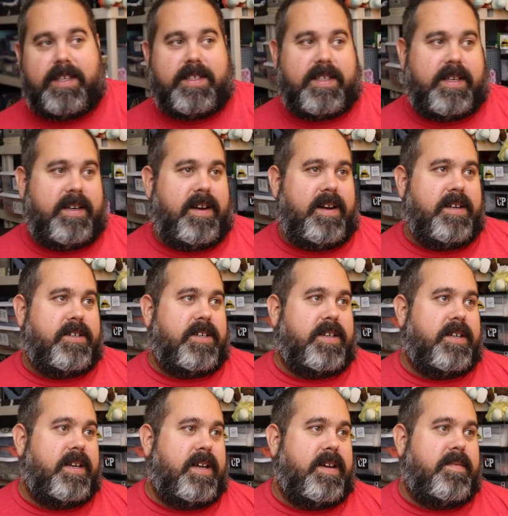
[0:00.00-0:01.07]
these at an auction,
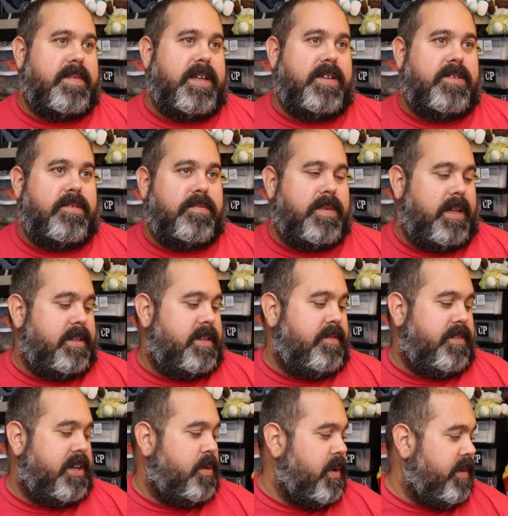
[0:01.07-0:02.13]
um, and they sold
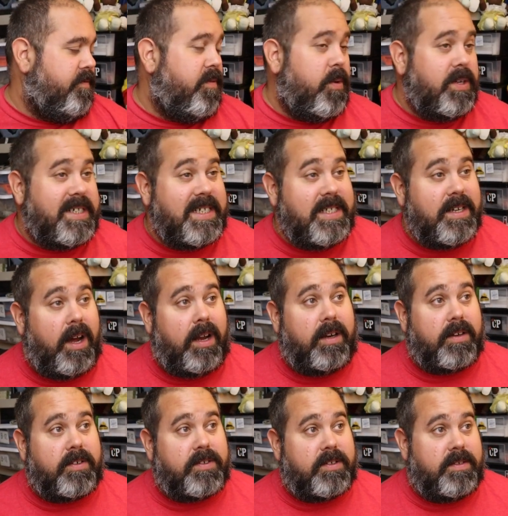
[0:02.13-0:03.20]
relatively quick, $14
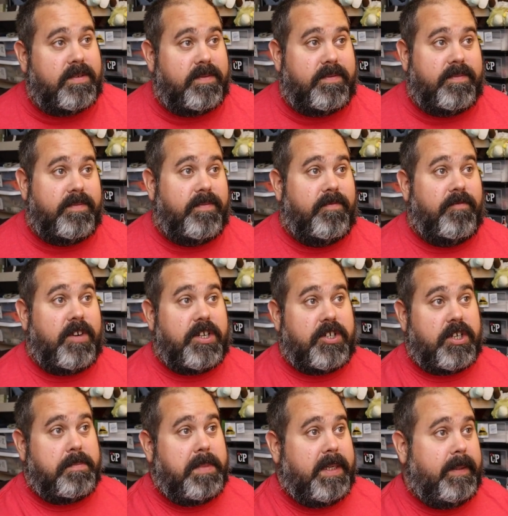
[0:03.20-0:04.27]
free
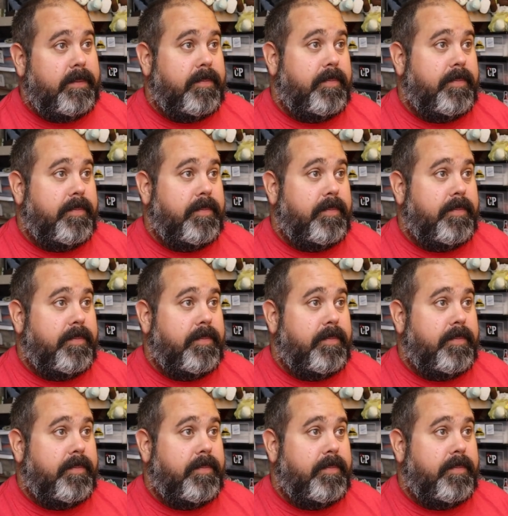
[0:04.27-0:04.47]
shipping.